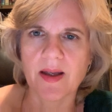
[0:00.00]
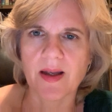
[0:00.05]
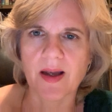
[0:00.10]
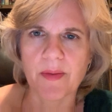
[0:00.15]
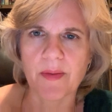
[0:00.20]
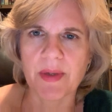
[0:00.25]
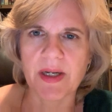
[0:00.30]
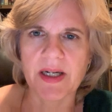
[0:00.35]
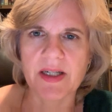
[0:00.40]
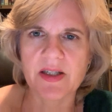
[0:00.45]

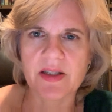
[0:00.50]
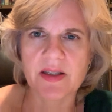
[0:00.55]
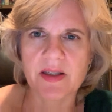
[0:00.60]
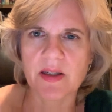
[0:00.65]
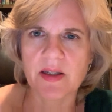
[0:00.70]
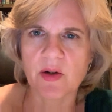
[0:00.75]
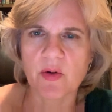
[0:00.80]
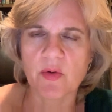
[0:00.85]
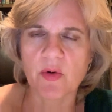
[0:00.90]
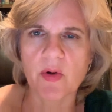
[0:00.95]
I mean, it just
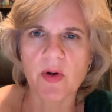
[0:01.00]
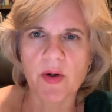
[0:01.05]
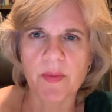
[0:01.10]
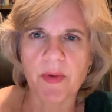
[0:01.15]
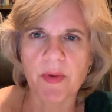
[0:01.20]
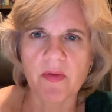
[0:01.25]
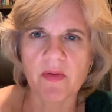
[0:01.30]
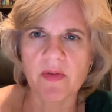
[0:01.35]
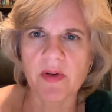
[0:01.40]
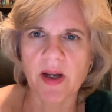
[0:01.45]
didn't grow up
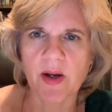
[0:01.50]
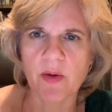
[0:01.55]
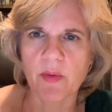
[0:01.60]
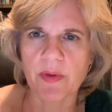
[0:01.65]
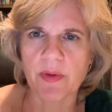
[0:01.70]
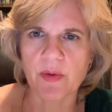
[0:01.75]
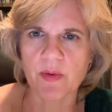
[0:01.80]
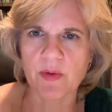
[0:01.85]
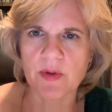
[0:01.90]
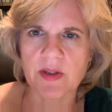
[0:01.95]
overnight
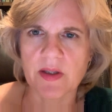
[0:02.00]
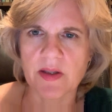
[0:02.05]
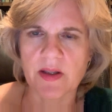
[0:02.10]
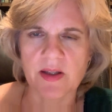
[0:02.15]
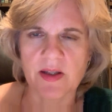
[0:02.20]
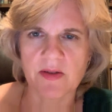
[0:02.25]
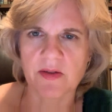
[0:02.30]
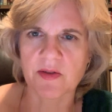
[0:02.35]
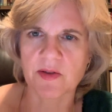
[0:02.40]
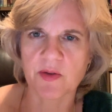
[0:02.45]
with thorns and
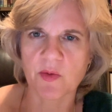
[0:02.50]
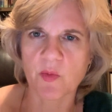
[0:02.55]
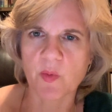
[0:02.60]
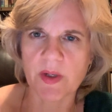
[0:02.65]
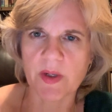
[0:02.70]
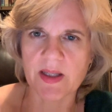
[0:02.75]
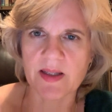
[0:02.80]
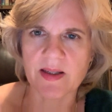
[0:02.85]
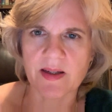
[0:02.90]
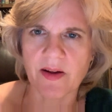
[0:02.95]
thistles and
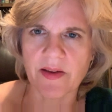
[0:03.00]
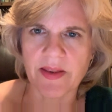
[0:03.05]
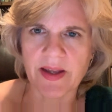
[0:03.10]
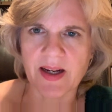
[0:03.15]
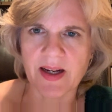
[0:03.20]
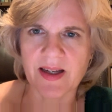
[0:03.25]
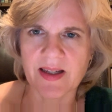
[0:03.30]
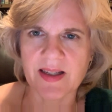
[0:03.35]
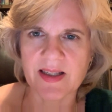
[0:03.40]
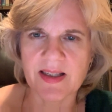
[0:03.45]
weeds and all
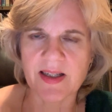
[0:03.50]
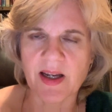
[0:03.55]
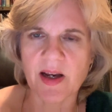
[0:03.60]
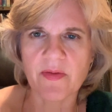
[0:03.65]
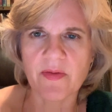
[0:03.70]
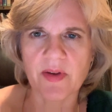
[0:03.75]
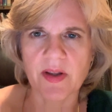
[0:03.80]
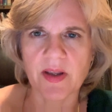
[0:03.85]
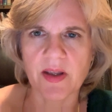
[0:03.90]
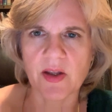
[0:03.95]
that kind of
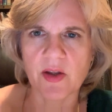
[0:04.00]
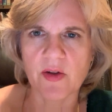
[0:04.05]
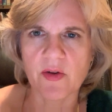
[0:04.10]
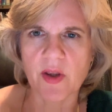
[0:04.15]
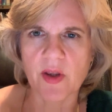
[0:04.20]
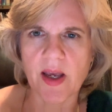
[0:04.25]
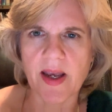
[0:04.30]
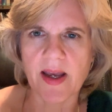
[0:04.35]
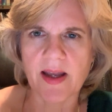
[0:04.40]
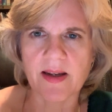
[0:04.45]
stuff. And, you know,
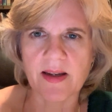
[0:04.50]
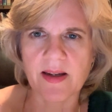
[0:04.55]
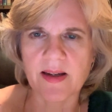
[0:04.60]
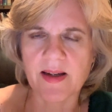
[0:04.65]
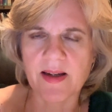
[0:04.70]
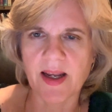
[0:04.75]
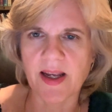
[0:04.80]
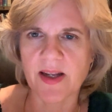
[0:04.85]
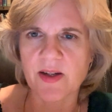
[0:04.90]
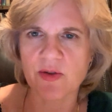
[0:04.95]
they had
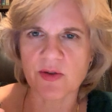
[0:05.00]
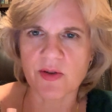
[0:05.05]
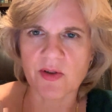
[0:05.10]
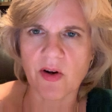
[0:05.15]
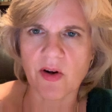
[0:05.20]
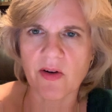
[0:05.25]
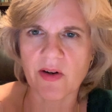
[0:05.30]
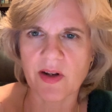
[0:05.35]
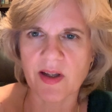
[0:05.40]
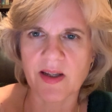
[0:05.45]
angels
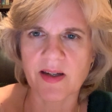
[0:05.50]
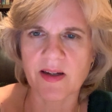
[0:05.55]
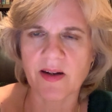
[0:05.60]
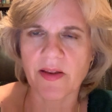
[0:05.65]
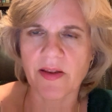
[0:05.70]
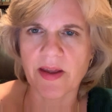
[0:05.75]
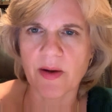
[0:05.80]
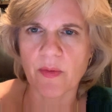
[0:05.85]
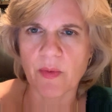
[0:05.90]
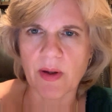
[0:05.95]
guarding it and
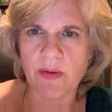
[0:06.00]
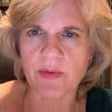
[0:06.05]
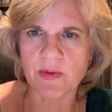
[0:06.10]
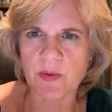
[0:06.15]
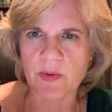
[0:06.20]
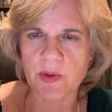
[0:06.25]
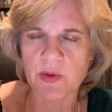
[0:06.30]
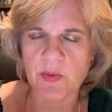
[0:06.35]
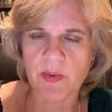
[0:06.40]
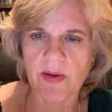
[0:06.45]
all that,
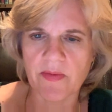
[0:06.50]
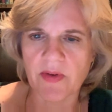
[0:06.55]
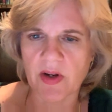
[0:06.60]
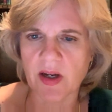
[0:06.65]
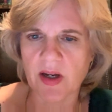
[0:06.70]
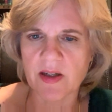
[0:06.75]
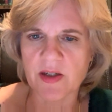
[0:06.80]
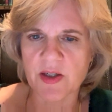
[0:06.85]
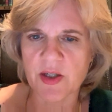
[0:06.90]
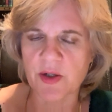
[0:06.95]
which we haven't
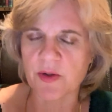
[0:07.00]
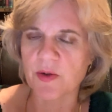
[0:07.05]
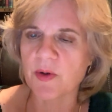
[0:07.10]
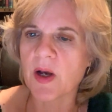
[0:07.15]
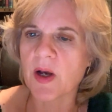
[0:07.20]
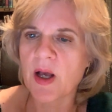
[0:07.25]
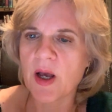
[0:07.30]
gotten to.